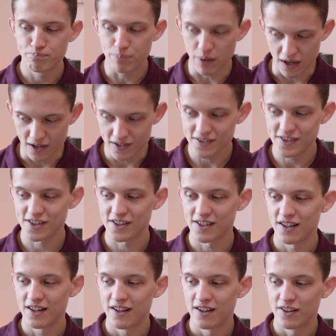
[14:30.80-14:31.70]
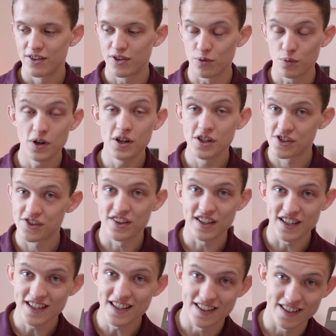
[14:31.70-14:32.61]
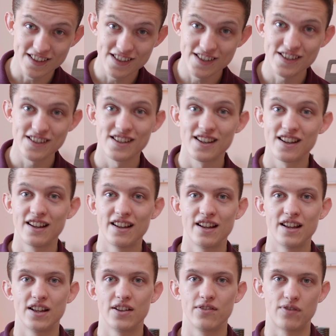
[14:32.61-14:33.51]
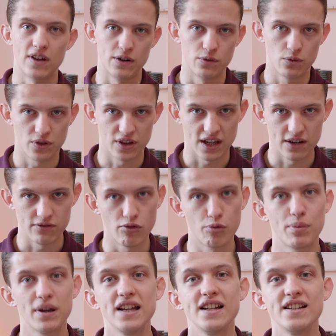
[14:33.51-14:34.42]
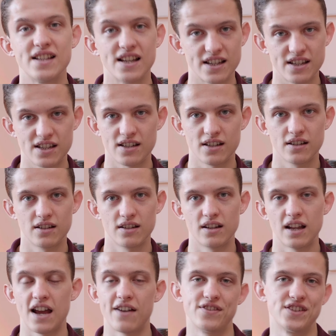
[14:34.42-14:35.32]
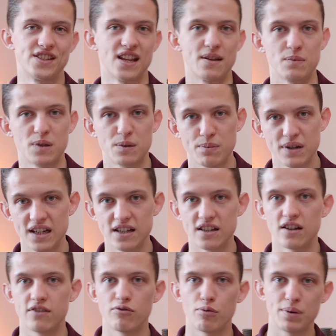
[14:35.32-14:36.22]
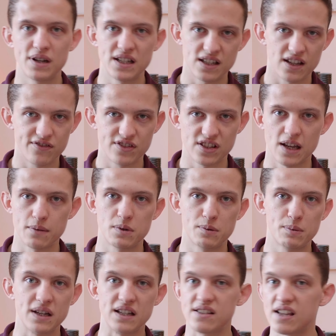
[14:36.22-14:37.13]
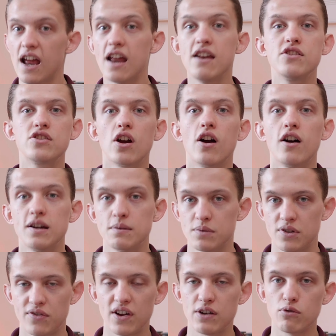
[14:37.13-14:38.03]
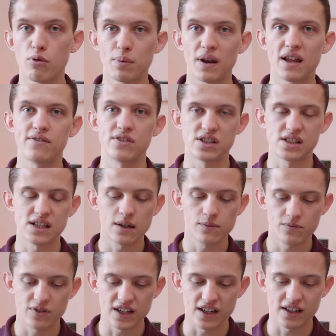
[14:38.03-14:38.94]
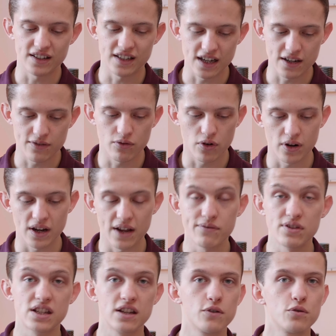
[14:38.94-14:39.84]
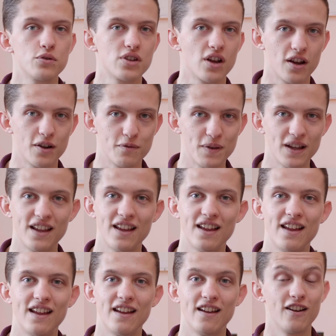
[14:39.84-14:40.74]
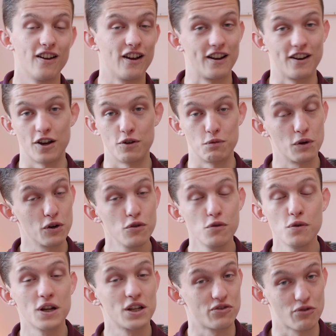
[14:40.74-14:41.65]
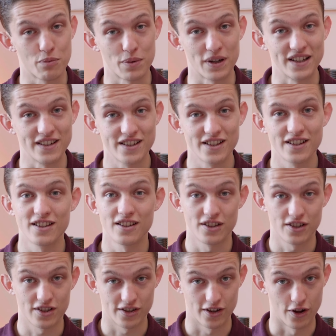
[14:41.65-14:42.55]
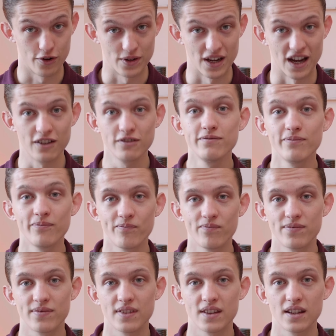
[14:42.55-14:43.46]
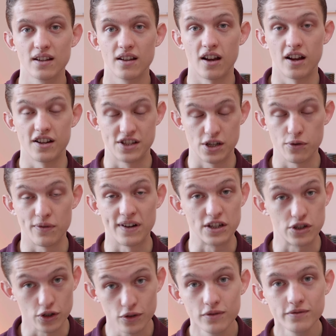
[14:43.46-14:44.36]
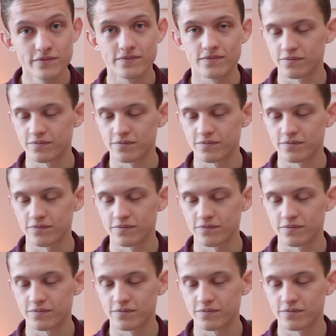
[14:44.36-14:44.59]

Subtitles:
But the worst thing is they will then repeat it at the same speed and repeat it at the same speed. 10 times they will play the same thing and get it wrong every single time. And I will always repeat, slow down, until they do.